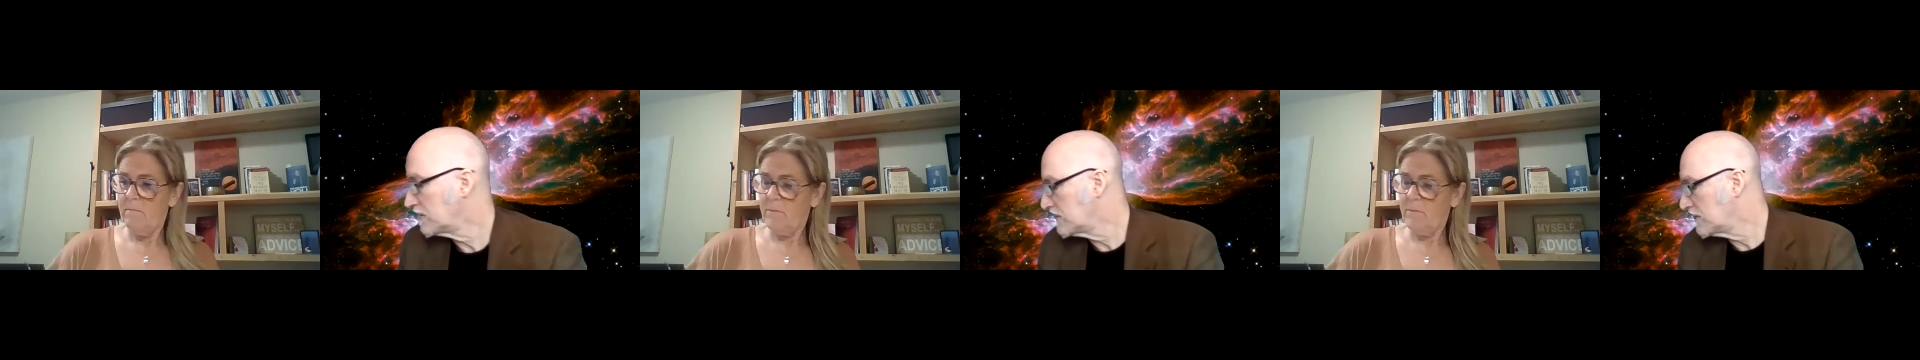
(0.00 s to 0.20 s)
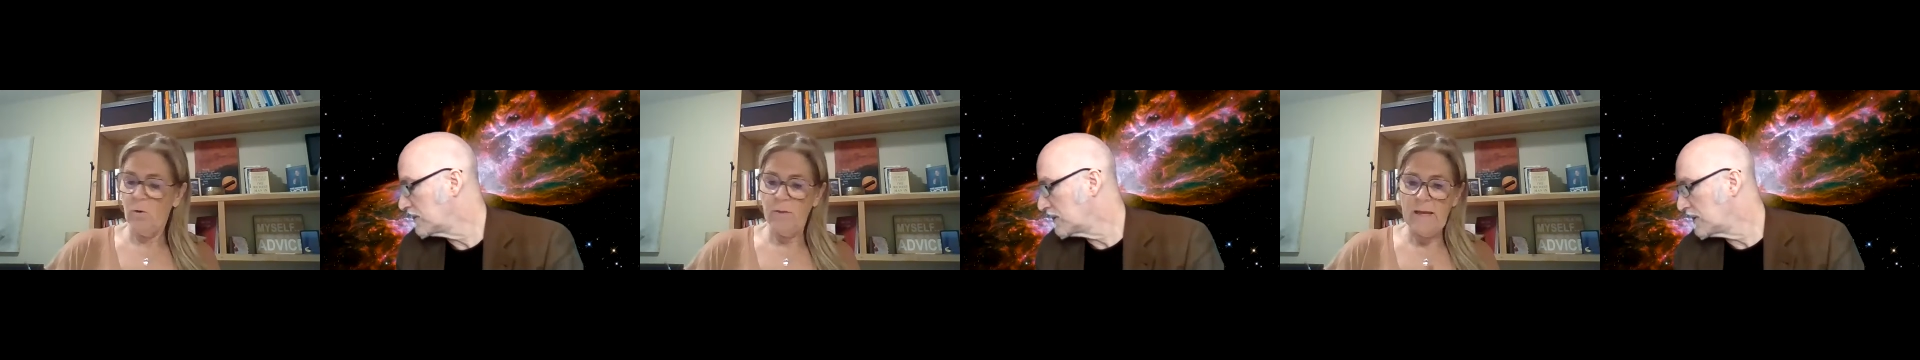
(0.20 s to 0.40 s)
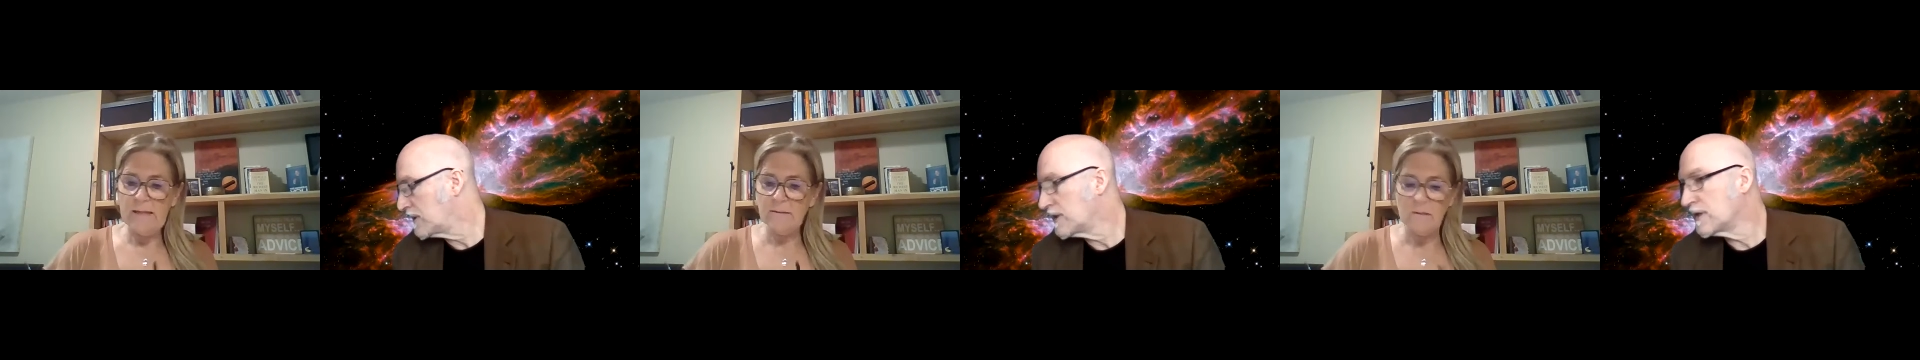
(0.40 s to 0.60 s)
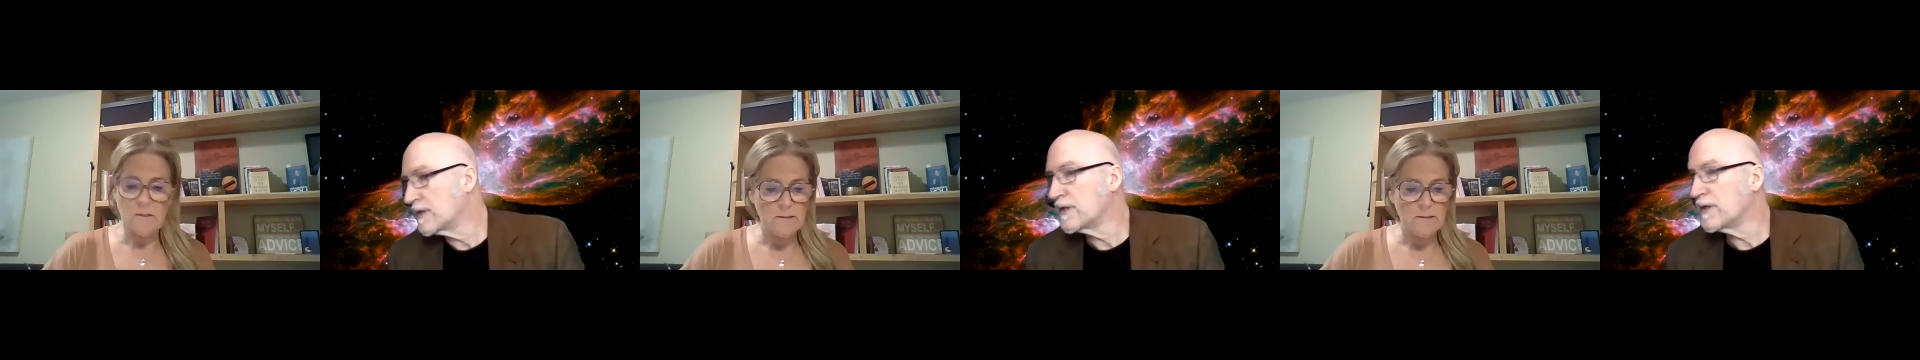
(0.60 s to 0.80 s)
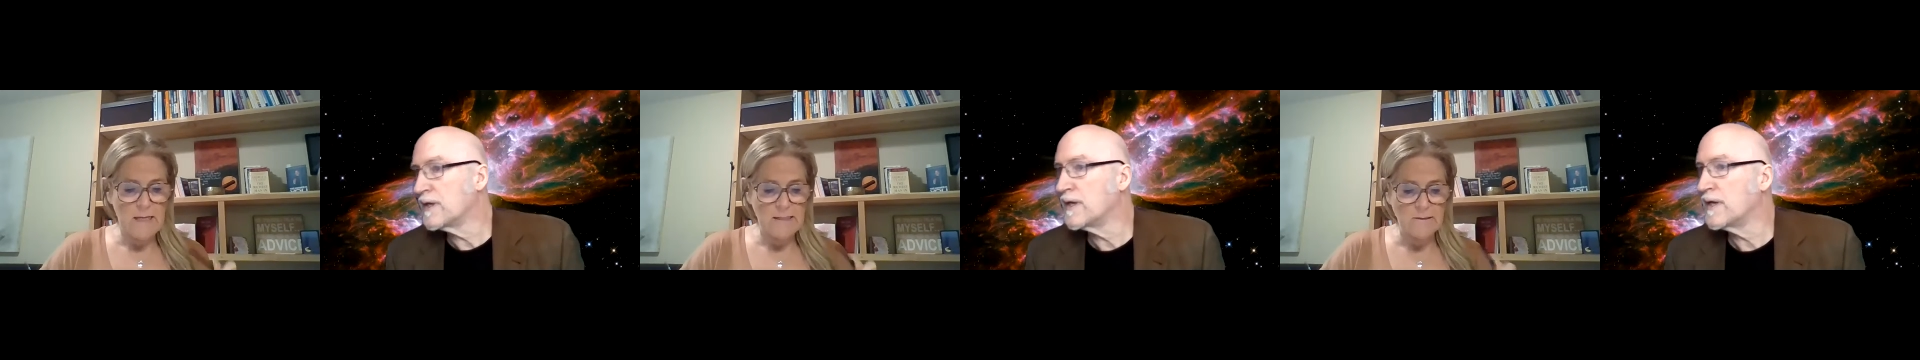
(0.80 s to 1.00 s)
Speaker 1: Oh,
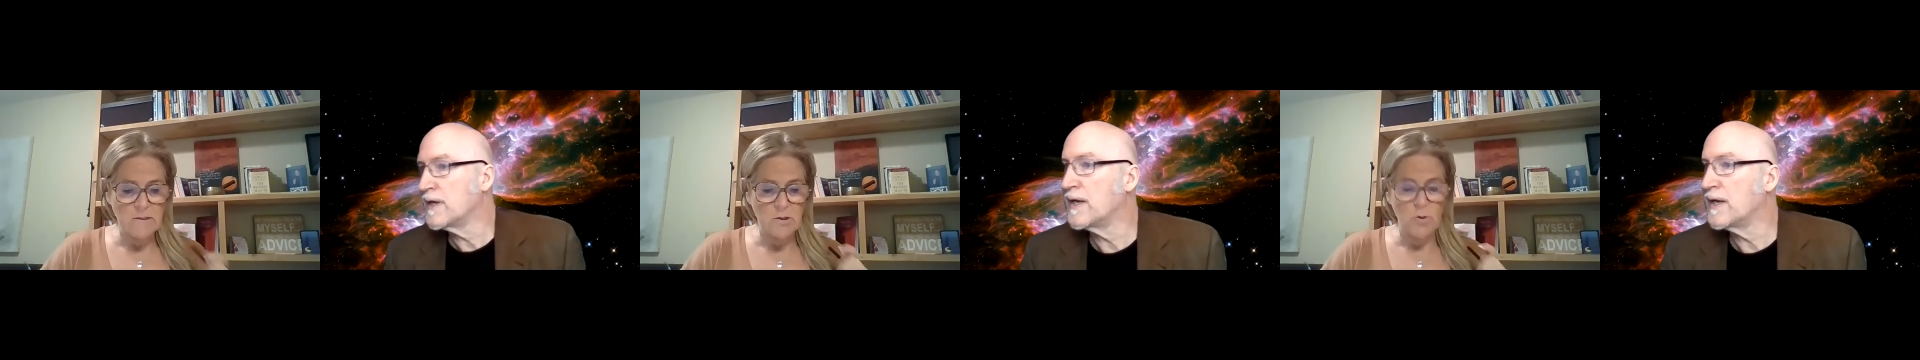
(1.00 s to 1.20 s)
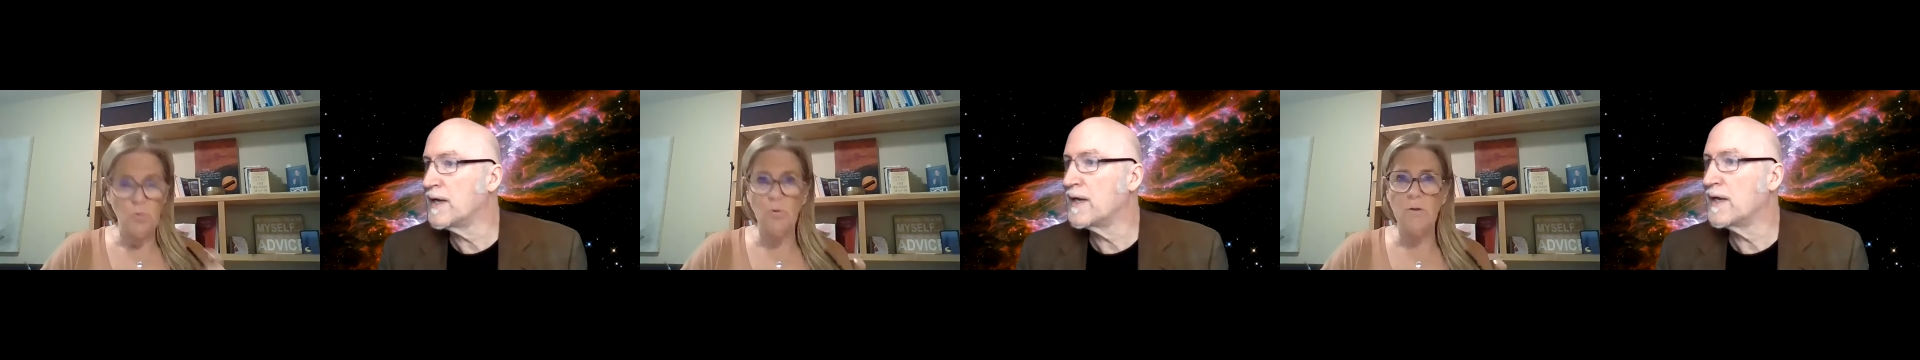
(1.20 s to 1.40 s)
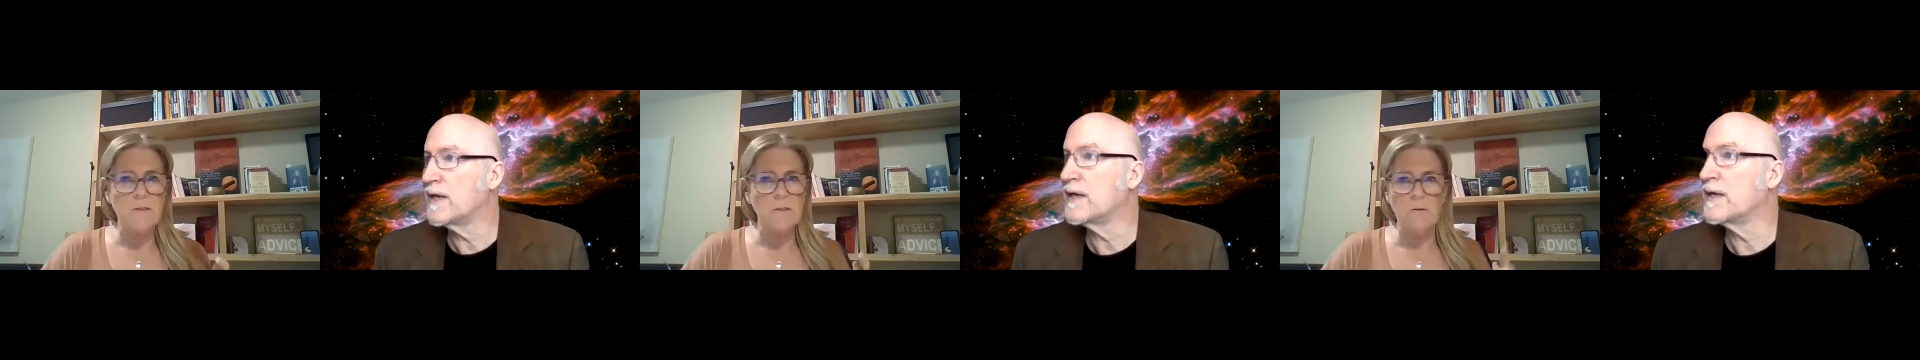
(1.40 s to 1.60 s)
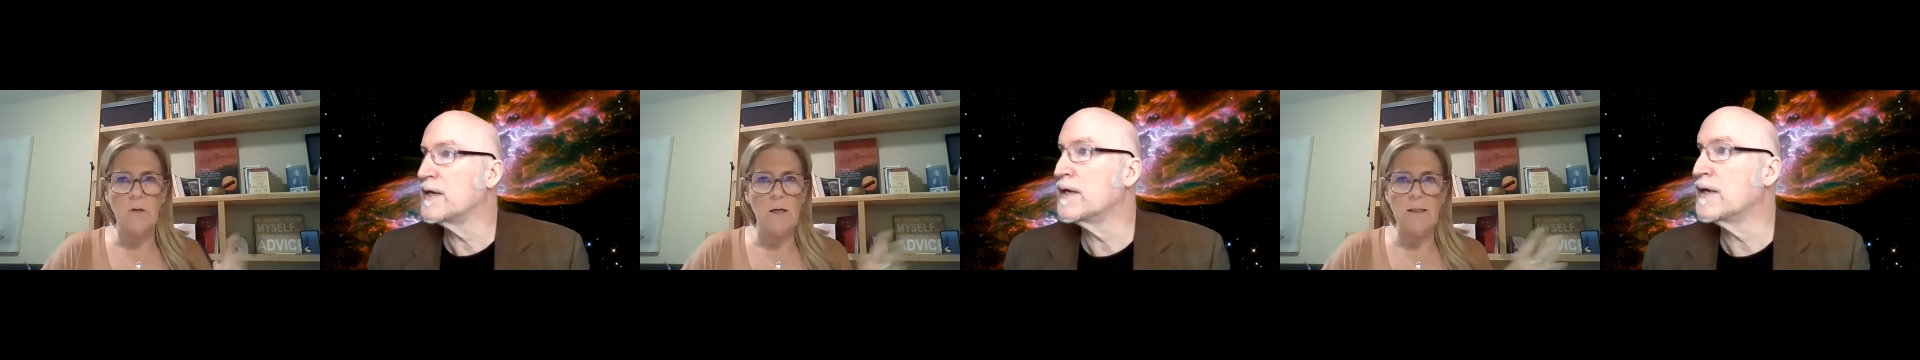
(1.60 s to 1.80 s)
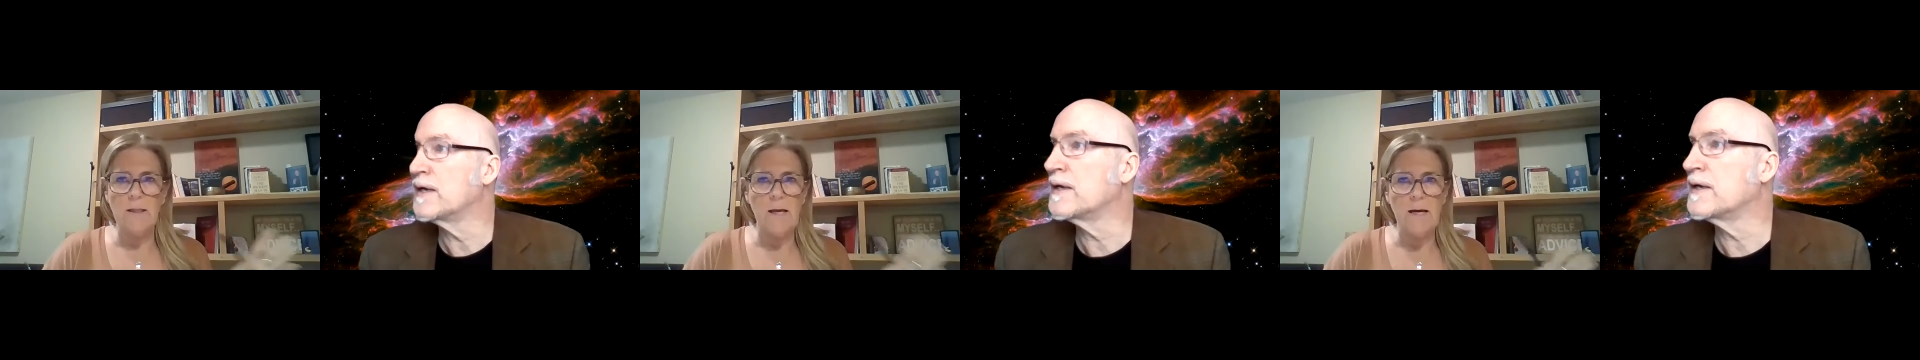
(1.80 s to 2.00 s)
that's that's cool. So
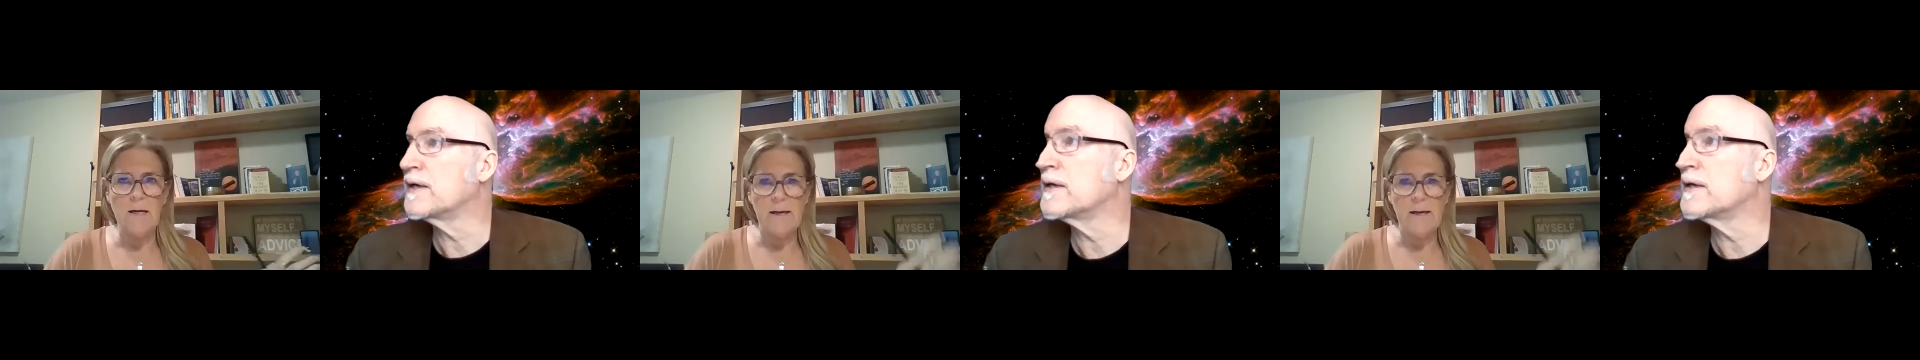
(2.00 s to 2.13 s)
a lot,